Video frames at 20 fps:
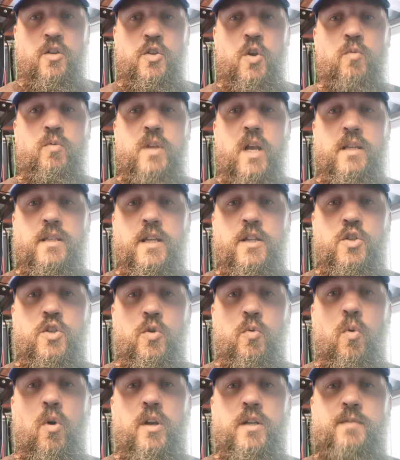So does it
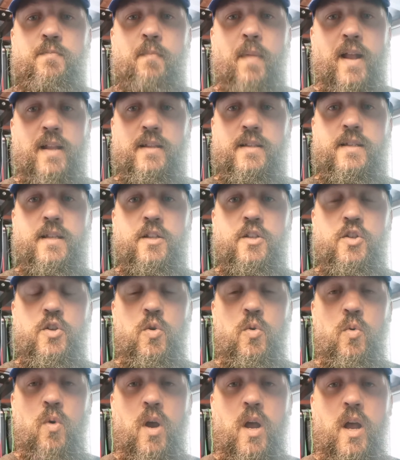do what it's meant to
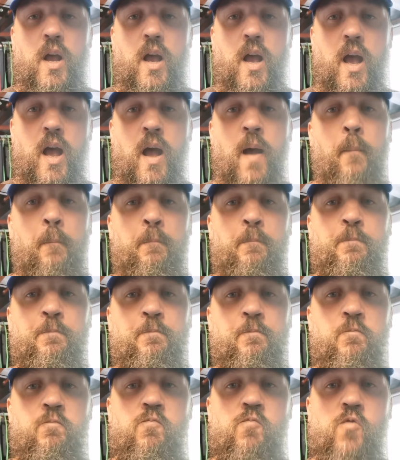do? Well,
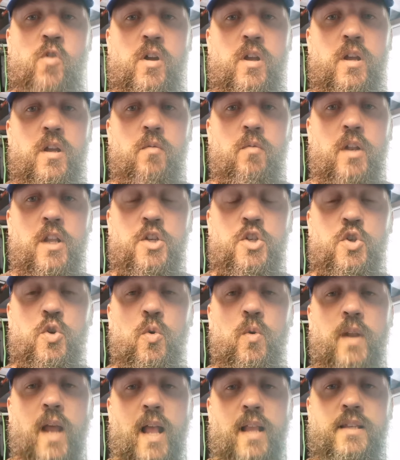the
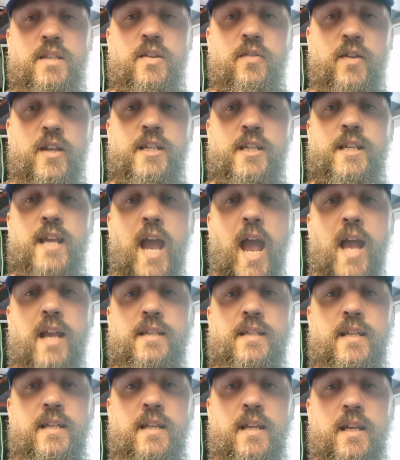short answer is
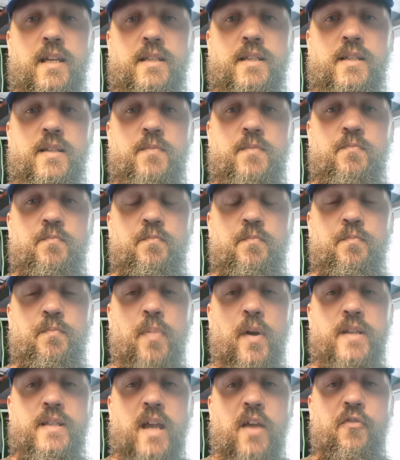yes. It's
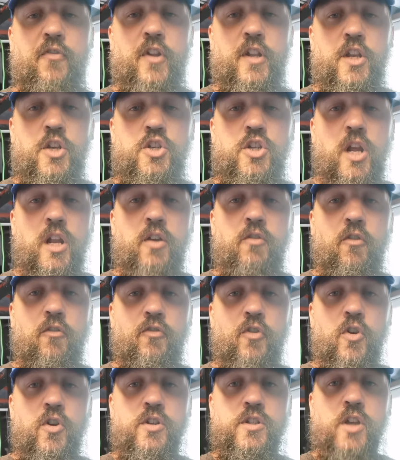by definition a
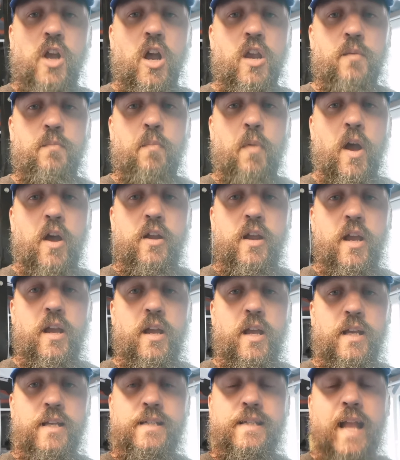reverse hyper
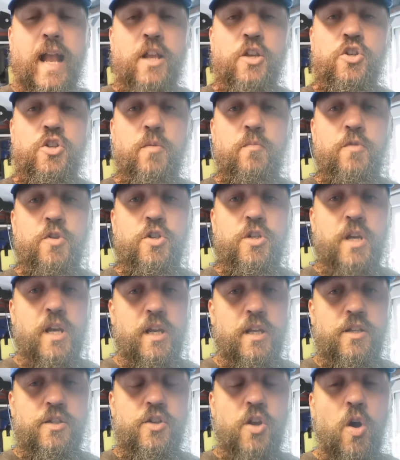extension
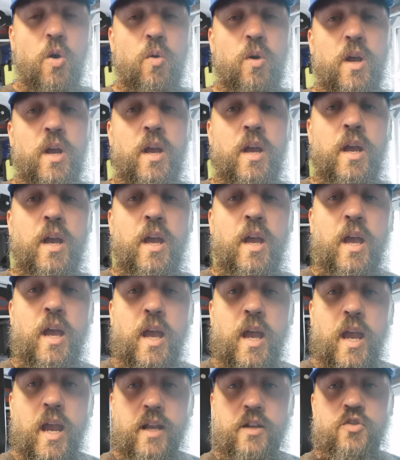machine. So
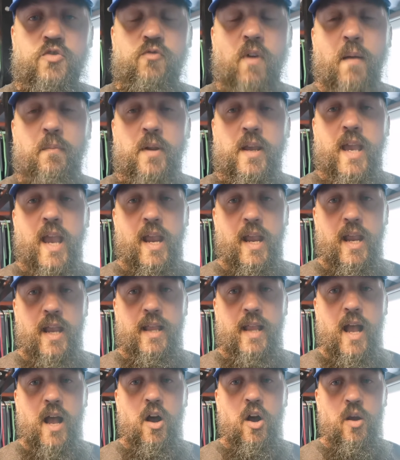it's
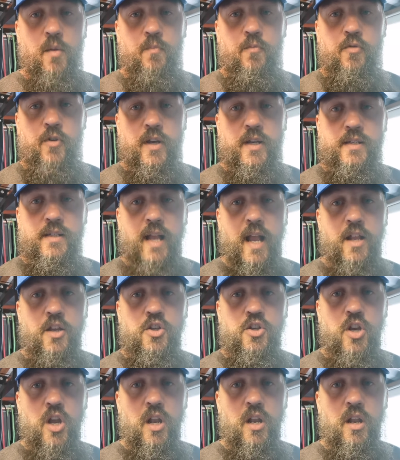replicating that hyper
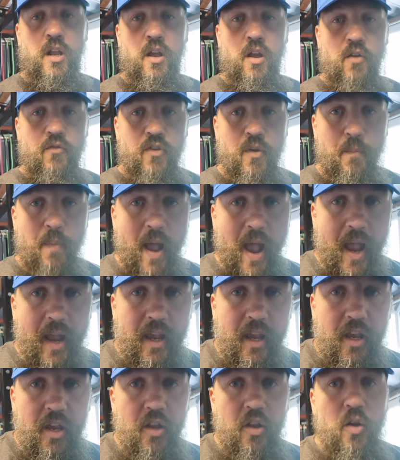extension of your
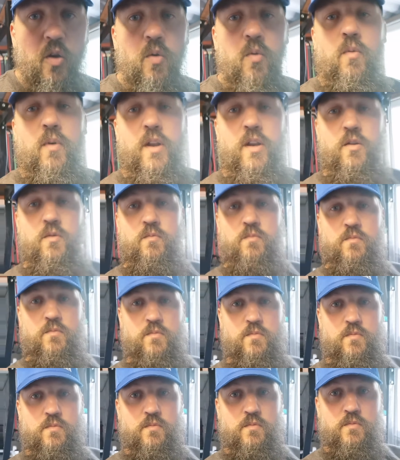back, you know, when you
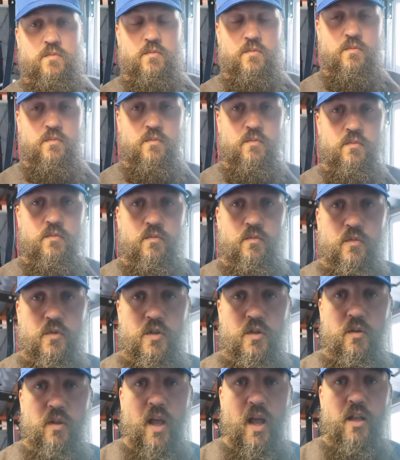
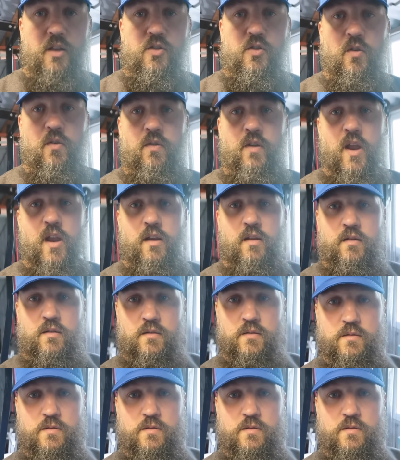do that sort of thing.